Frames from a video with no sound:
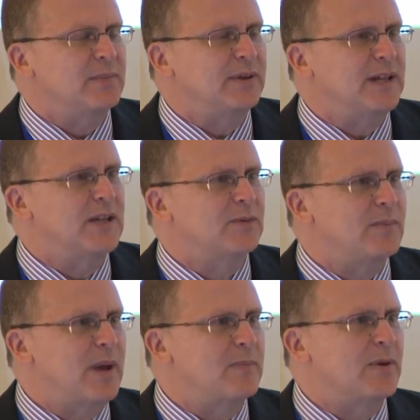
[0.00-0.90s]
please
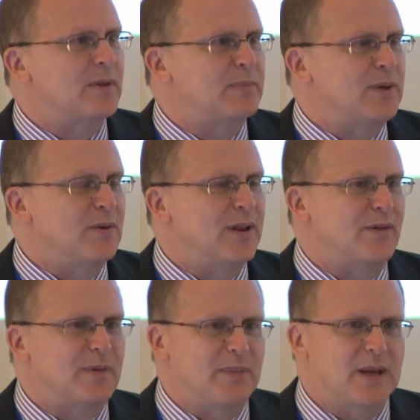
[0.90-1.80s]
remember the beauty
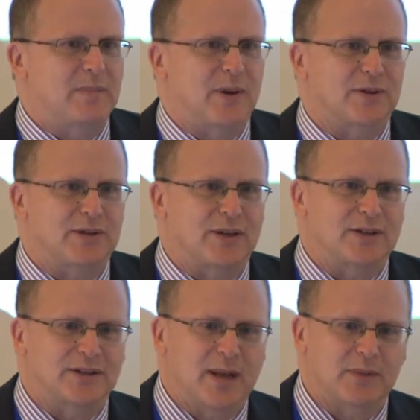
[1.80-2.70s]
of the peanut butter and
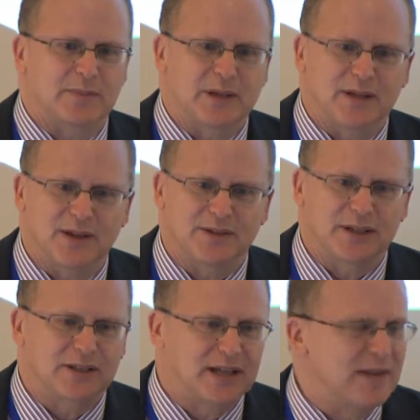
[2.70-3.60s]
jelly sandwich, because
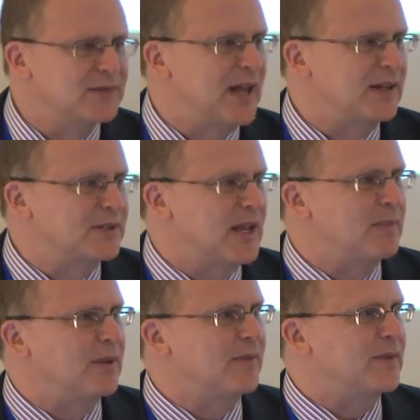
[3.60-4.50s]
it gives that
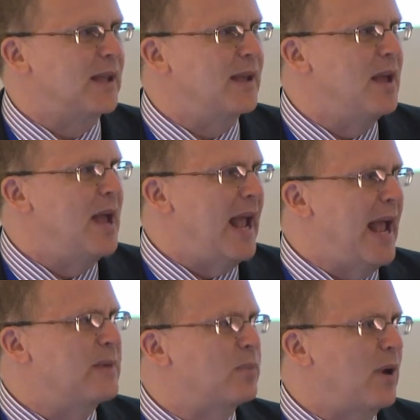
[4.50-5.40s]
example of the
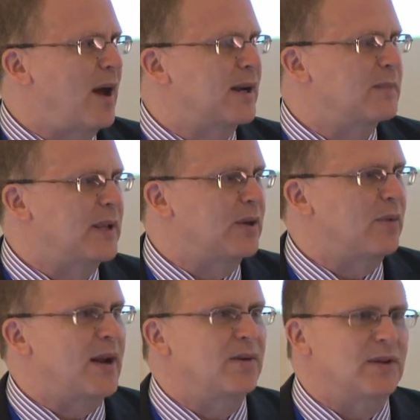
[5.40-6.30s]
end product being
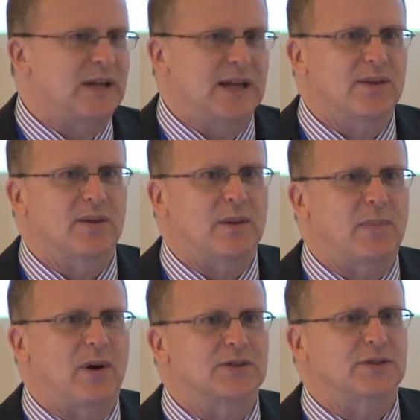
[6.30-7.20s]
greater than either of the
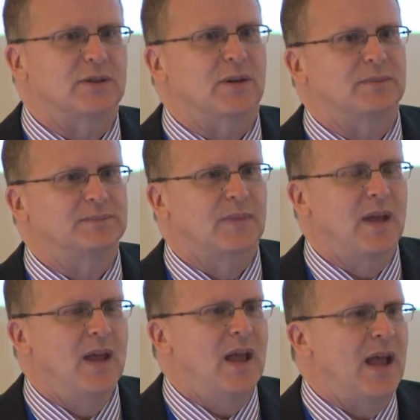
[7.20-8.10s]
parts alone.
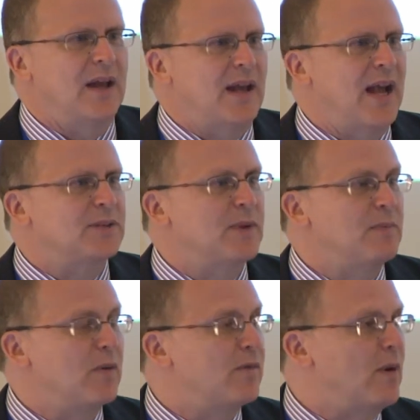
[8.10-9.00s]
And as we
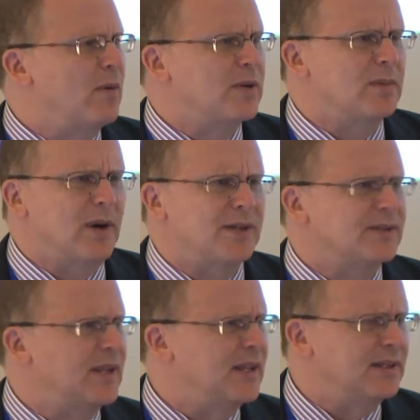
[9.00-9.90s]
move forward, you might
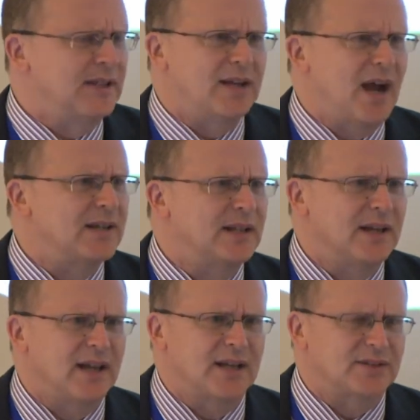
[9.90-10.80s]
say, neat
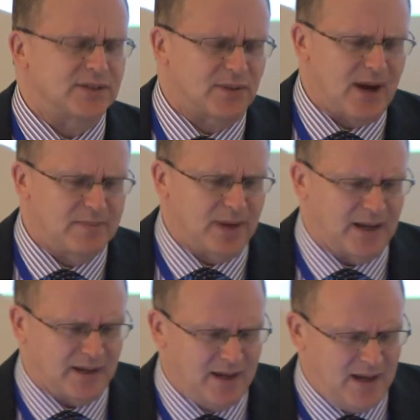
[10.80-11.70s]
idea, as described
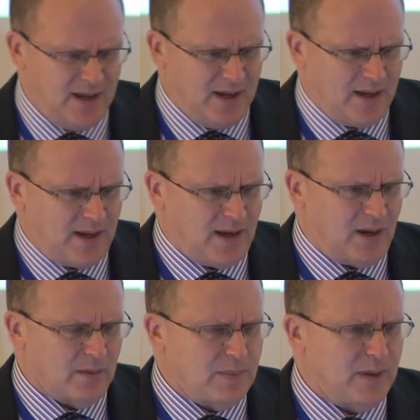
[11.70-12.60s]
by uh,
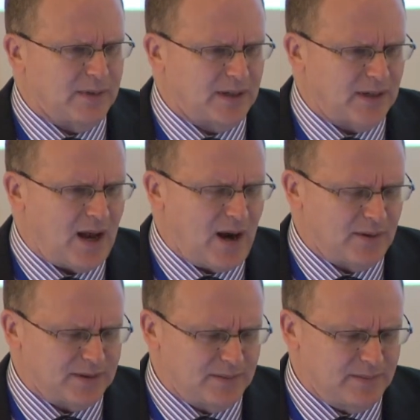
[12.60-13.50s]
a Republican
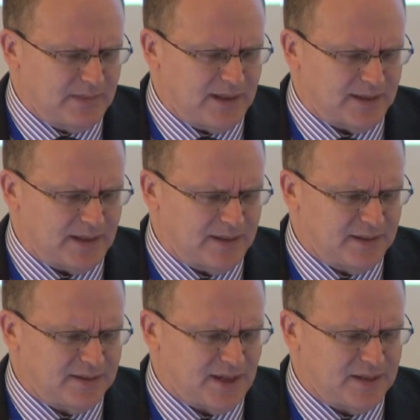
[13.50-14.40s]
congressman meeting
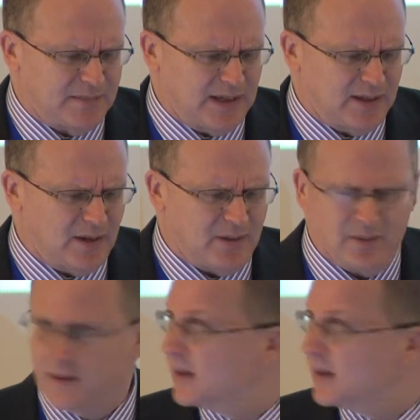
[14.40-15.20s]
said to me, oh,